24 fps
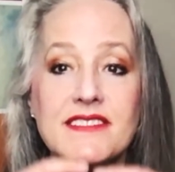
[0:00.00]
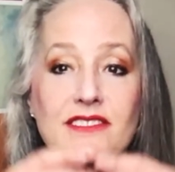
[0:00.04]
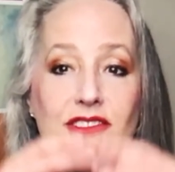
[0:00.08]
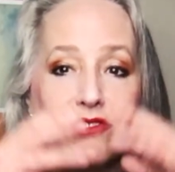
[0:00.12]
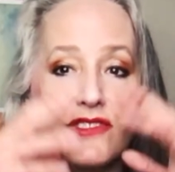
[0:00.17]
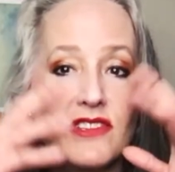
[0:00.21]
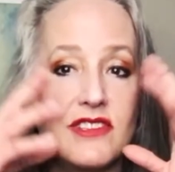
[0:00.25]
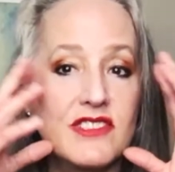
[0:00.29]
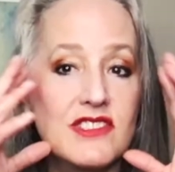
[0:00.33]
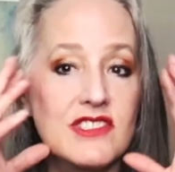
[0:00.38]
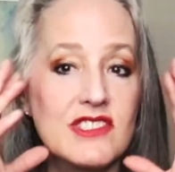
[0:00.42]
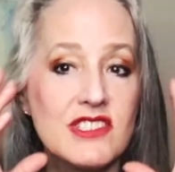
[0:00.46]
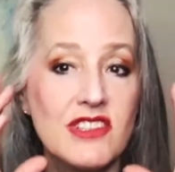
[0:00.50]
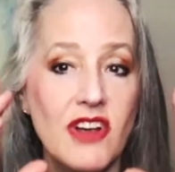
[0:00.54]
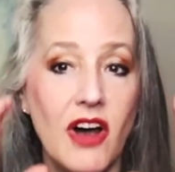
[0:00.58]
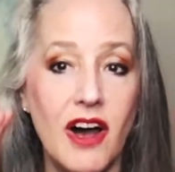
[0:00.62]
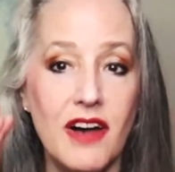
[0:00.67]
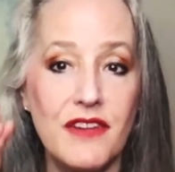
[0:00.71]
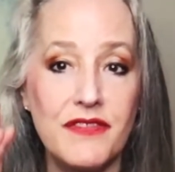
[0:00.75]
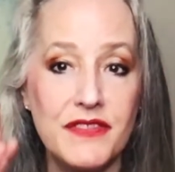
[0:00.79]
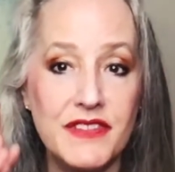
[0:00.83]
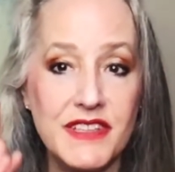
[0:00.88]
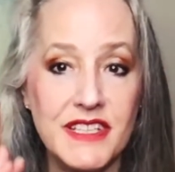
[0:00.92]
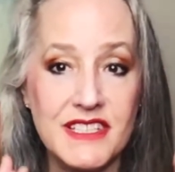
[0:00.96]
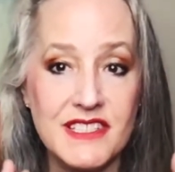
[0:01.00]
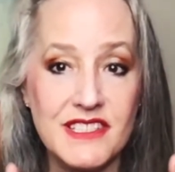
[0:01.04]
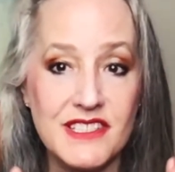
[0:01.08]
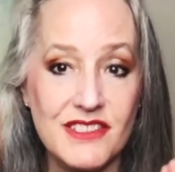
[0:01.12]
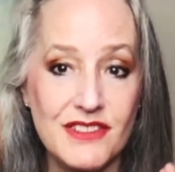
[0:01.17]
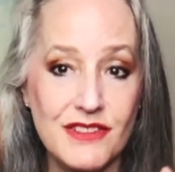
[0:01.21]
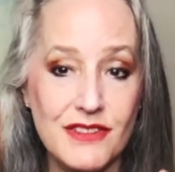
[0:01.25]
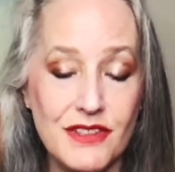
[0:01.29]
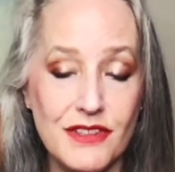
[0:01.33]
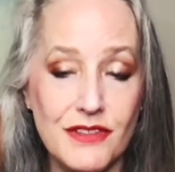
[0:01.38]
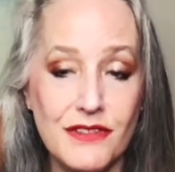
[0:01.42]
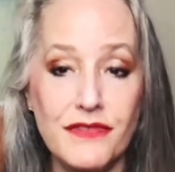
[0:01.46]
There's a softness
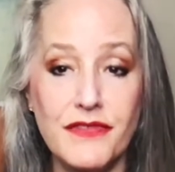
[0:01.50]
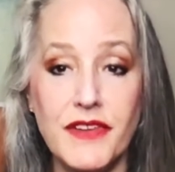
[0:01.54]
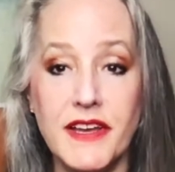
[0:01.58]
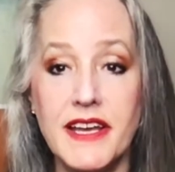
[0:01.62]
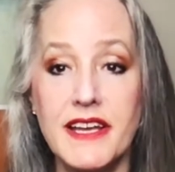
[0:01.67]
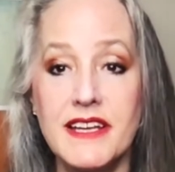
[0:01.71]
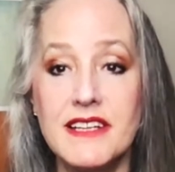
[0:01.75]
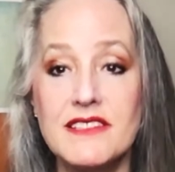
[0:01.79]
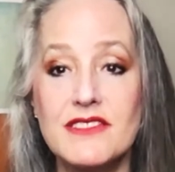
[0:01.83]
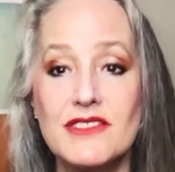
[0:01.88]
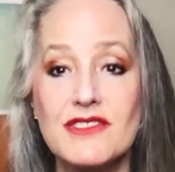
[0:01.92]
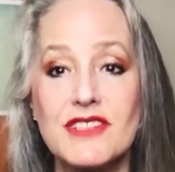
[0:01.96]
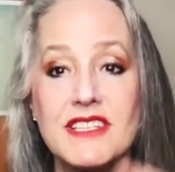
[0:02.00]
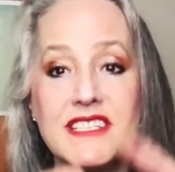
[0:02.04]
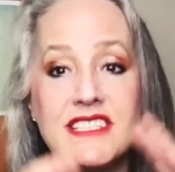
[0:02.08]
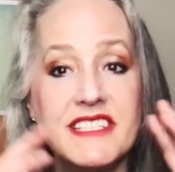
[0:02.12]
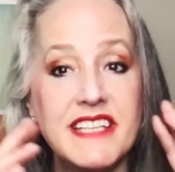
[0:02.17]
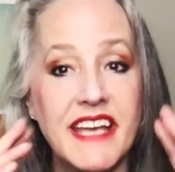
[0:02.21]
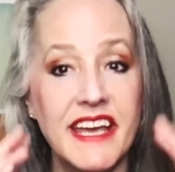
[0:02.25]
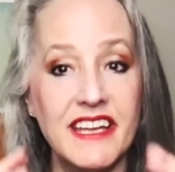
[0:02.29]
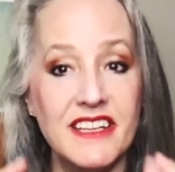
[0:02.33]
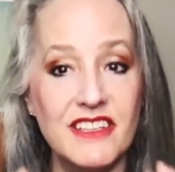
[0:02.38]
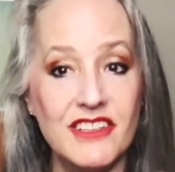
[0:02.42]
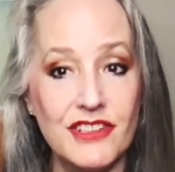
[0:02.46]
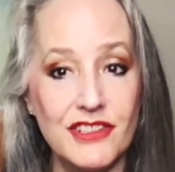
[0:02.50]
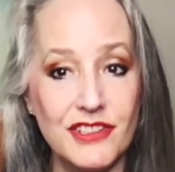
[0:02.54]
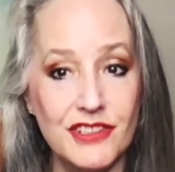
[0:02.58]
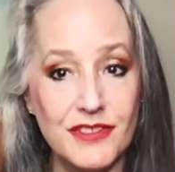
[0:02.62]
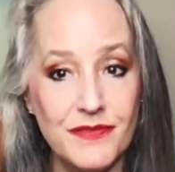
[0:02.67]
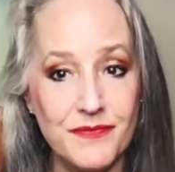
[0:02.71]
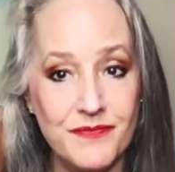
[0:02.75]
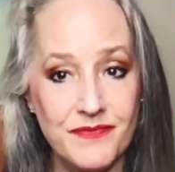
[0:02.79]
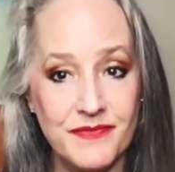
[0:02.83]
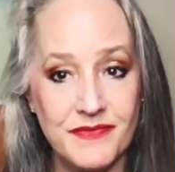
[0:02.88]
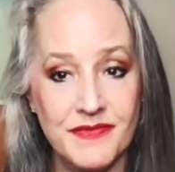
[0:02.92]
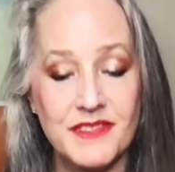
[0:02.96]
to their face. There's a
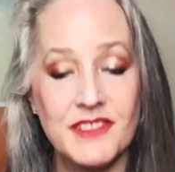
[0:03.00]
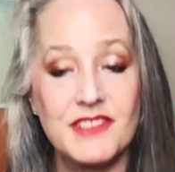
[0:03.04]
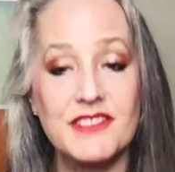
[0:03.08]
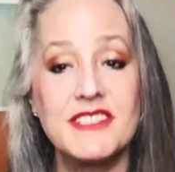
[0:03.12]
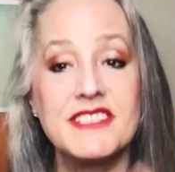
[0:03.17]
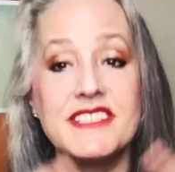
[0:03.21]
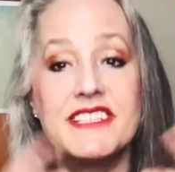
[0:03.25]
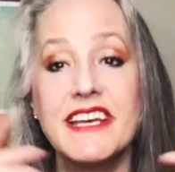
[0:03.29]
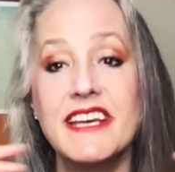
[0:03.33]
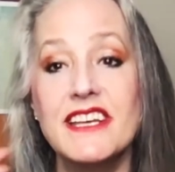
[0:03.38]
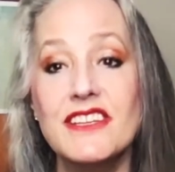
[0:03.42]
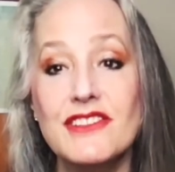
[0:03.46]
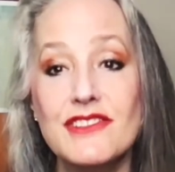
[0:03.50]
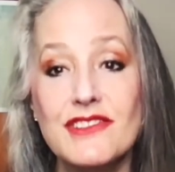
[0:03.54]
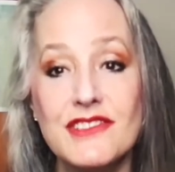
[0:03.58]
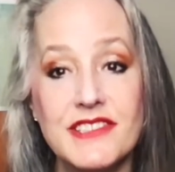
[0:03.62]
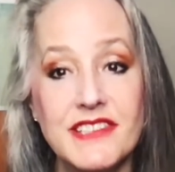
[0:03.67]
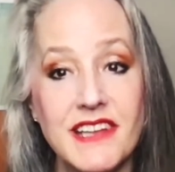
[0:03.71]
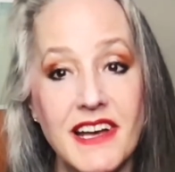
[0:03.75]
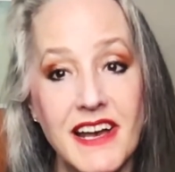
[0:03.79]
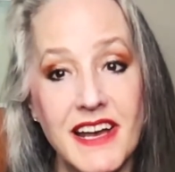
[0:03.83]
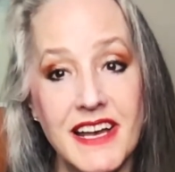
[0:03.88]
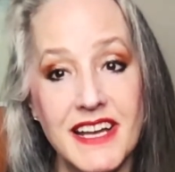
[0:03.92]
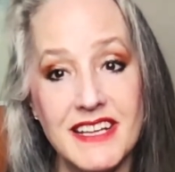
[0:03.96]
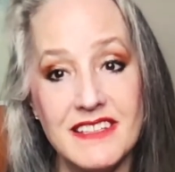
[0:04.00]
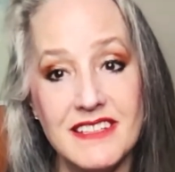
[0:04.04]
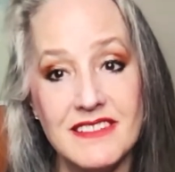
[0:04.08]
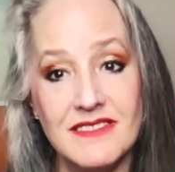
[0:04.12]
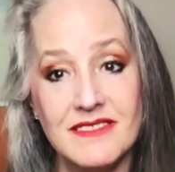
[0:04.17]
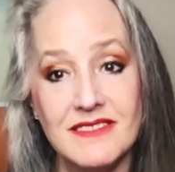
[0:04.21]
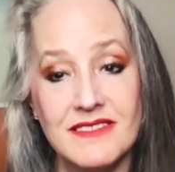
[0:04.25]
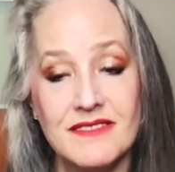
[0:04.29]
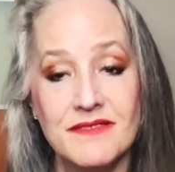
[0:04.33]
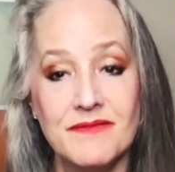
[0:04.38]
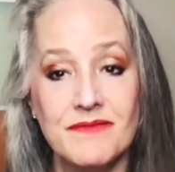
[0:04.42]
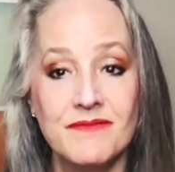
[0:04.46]
tender side
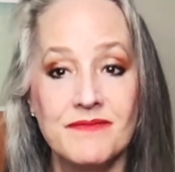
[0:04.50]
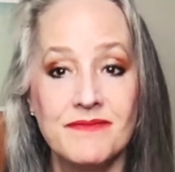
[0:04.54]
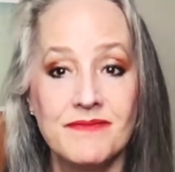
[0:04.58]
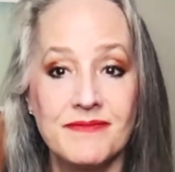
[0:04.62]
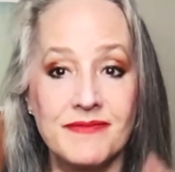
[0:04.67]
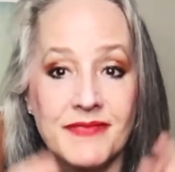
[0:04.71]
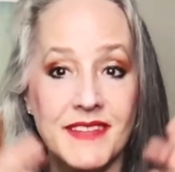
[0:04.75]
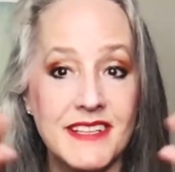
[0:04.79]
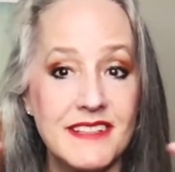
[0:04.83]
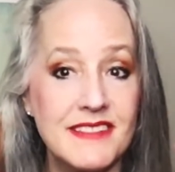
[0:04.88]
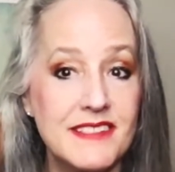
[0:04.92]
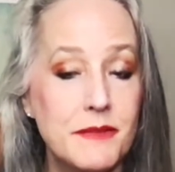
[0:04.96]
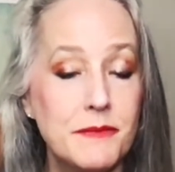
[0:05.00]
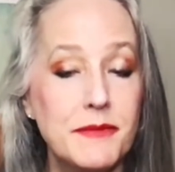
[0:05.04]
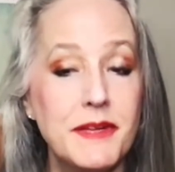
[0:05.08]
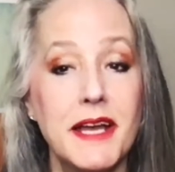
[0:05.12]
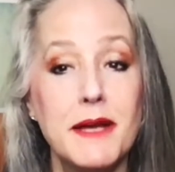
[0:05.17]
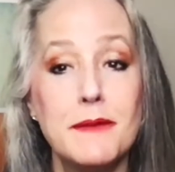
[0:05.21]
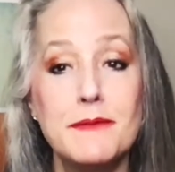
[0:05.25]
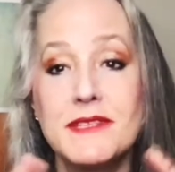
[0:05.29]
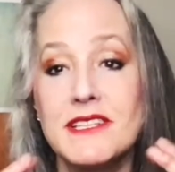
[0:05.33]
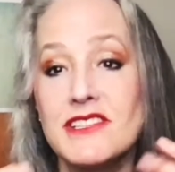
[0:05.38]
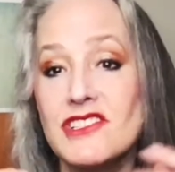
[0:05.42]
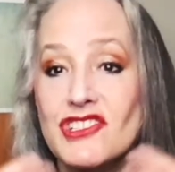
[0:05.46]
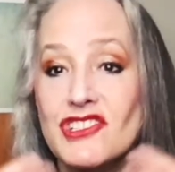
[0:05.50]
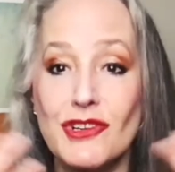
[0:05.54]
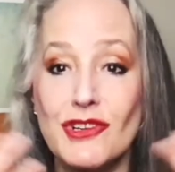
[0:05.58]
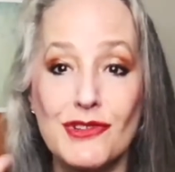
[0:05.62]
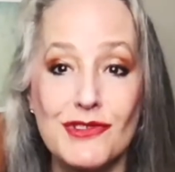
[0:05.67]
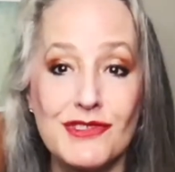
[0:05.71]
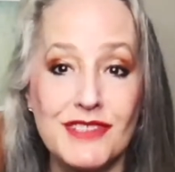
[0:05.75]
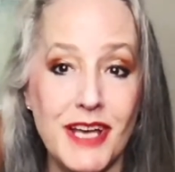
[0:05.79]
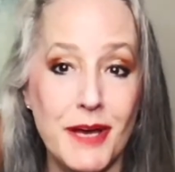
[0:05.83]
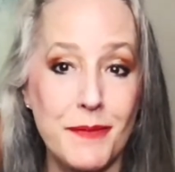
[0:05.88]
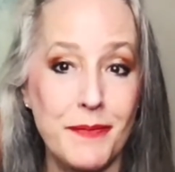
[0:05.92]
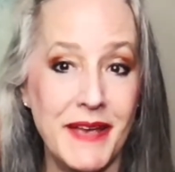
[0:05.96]
that sometimes it
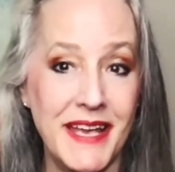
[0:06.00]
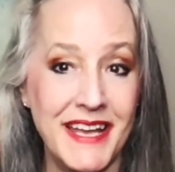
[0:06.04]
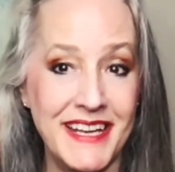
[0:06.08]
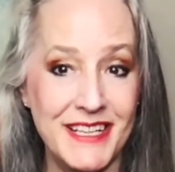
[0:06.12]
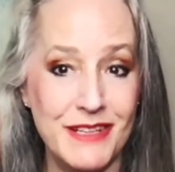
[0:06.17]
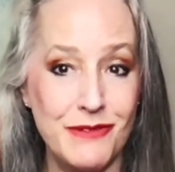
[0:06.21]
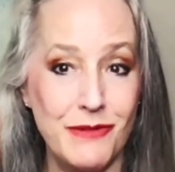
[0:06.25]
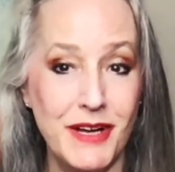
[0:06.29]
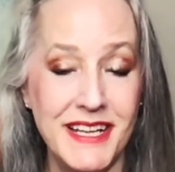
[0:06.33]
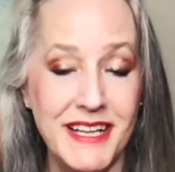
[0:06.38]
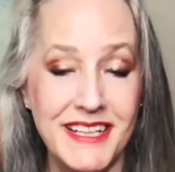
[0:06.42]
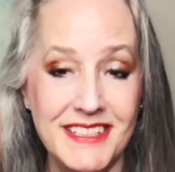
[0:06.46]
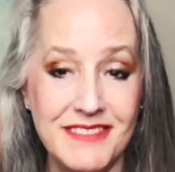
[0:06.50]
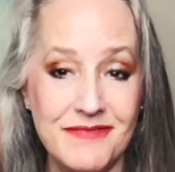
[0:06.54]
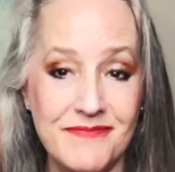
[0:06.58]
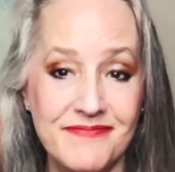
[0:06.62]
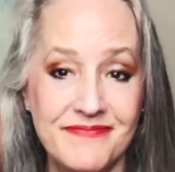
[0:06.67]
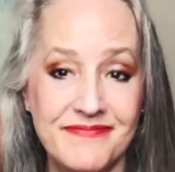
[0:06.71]
shows up anyway.